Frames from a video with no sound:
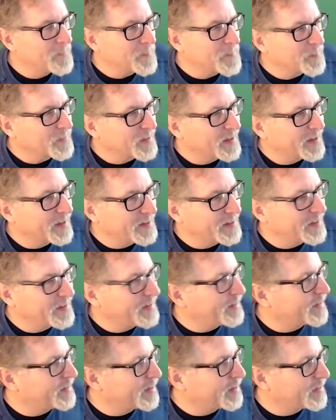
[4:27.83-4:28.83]
And he
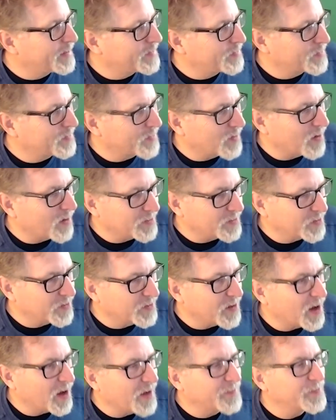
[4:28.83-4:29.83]
started
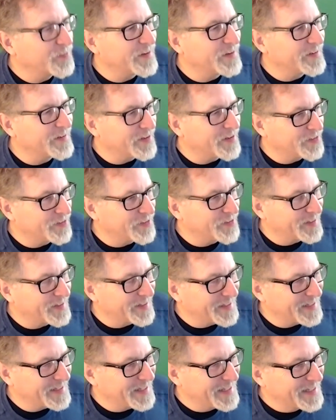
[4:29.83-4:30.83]
offering
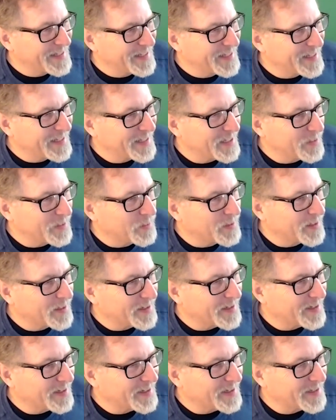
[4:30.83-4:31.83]
teaching
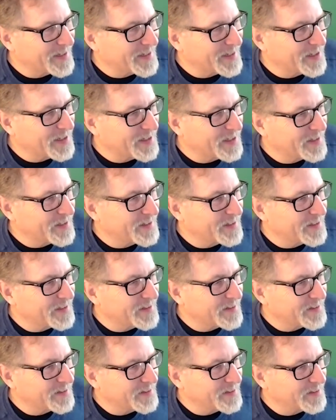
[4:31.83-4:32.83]
uh,
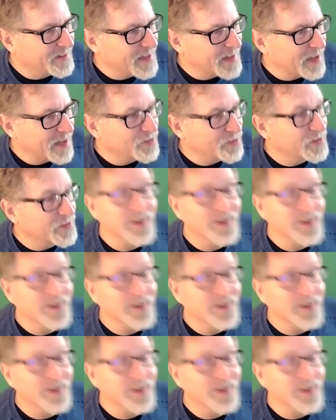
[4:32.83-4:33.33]
classical